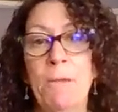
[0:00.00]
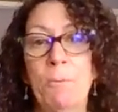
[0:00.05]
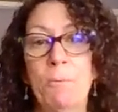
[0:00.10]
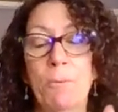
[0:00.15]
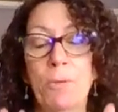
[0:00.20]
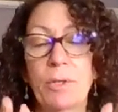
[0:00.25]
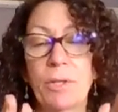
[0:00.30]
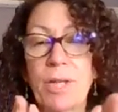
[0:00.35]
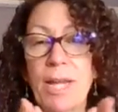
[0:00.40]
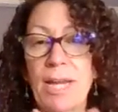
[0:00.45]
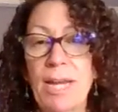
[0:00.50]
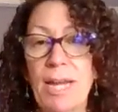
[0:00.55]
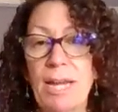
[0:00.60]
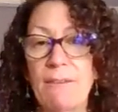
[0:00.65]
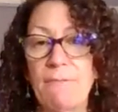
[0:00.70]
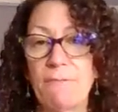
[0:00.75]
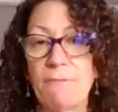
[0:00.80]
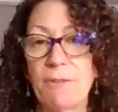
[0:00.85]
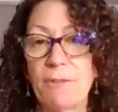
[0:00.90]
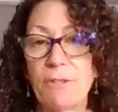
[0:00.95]
We're looking
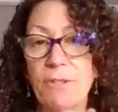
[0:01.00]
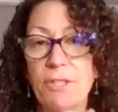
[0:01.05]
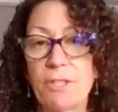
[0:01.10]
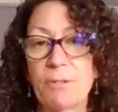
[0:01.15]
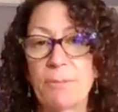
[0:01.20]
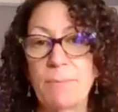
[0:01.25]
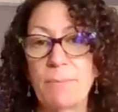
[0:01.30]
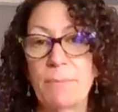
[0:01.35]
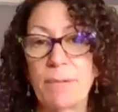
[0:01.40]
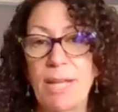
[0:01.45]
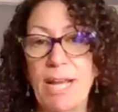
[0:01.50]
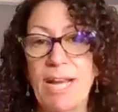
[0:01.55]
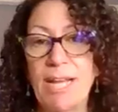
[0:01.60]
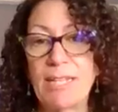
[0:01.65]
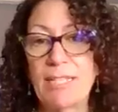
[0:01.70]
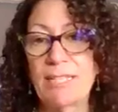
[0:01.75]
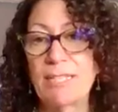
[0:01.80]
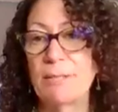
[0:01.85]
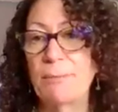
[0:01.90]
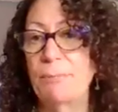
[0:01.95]
at first,
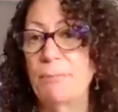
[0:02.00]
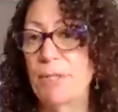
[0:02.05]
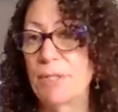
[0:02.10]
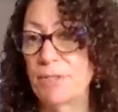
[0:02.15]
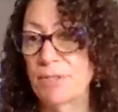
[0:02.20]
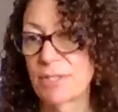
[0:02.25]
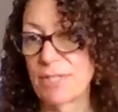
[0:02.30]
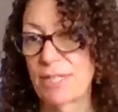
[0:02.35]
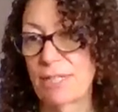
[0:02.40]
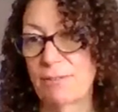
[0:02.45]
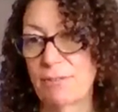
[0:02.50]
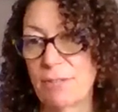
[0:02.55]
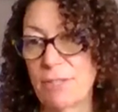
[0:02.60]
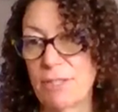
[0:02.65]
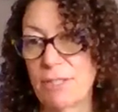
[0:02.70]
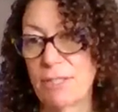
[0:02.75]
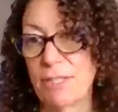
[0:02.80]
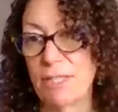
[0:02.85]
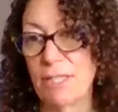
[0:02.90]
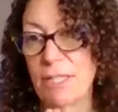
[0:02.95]
last, middle
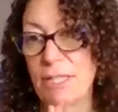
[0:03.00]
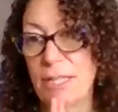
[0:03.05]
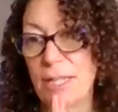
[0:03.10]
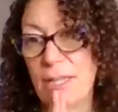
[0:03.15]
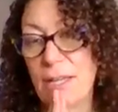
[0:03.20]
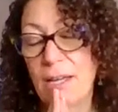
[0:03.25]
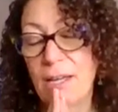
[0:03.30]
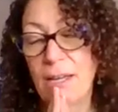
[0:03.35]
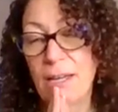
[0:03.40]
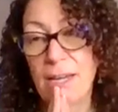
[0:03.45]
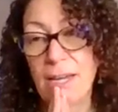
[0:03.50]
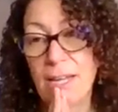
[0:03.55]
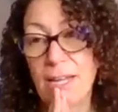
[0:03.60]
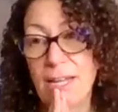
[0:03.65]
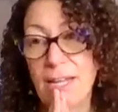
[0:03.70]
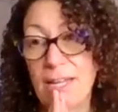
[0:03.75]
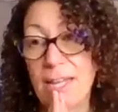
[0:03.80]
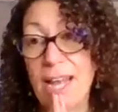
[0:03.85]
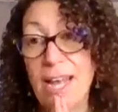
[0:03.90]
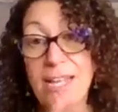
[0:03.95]
sounds.
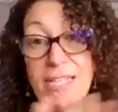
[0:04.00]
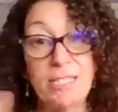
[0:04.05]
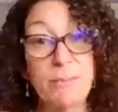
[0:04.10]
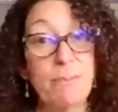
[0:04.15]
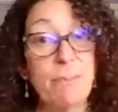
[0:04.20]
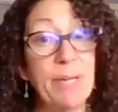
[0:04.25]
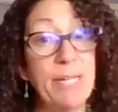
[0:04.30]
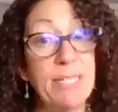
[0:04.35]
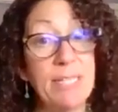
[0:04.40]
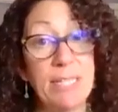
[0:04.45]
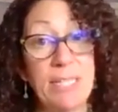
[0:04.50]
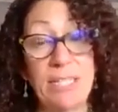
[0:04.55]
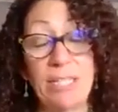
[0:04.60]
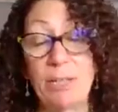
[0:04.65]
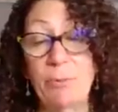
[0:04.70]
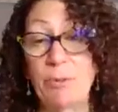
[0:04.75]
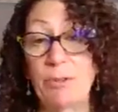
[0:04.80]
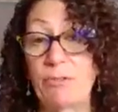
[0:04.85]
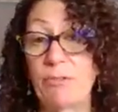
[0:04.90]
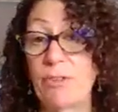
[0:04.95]
And that's
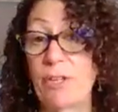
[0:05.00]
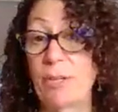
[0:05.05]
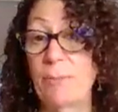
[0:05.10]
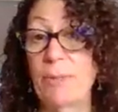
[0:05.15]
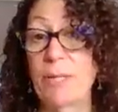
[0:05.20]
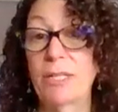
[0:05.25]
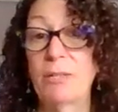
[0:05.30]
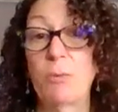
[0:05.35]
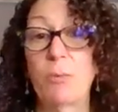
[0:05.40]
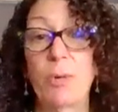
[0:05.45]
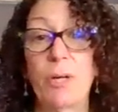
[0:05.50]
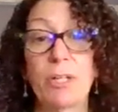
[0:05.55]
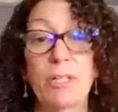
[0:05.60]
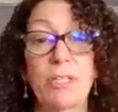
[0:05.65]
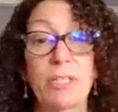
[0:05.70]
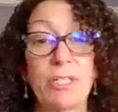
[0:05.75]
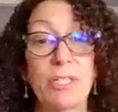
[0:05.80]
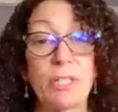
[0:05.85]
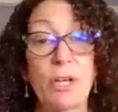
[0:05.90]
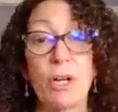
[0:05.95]
basically what phonemic
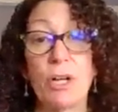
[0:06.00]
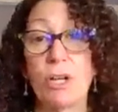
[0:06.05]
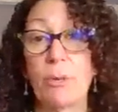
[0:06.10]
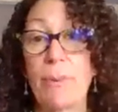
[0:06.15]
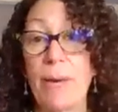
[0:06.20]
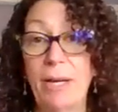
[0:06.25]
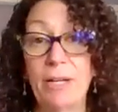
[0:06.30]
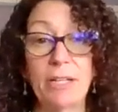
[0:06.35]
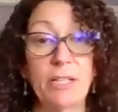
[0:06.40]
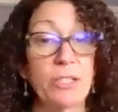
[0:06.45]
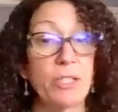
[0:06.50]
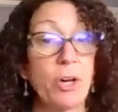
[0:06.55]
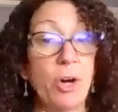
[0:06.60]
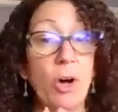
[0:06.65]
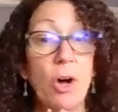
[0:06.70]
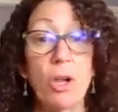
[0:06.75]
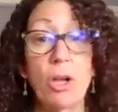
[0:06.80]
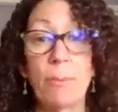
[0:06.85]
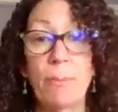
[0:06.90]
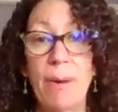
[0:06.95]
awareness is all about. It's
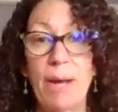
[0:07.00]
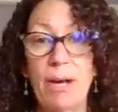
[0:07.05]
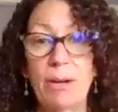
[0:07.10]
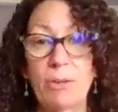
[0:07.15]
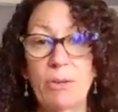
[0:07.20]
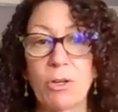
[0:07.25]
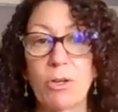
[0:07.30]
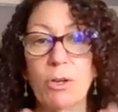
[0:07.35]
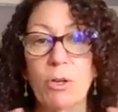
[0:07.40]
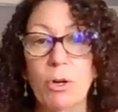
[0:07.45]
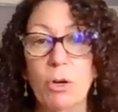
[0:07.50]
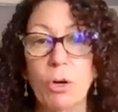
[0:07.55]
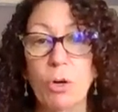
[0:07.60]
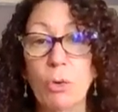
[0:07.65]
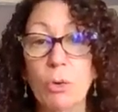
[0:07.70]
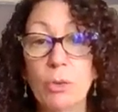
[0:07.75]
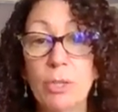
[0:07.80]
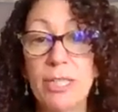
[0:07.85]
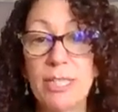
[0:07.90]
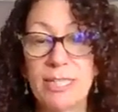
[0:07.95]
all about
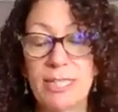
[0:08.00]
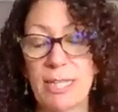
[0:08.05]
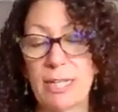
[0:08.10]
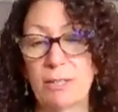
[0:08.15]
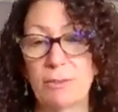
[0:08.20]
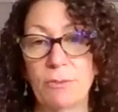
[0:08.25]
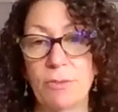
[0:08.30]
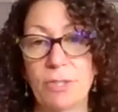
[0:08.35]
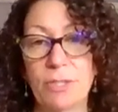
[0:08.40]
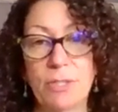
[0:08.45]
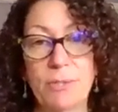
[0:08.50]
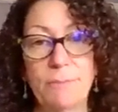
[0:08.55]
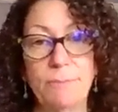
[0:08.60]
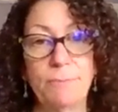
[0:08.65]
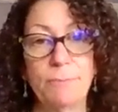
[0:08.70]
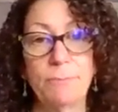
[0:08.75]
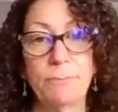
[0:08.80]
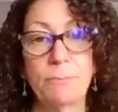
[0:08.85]
only sounds.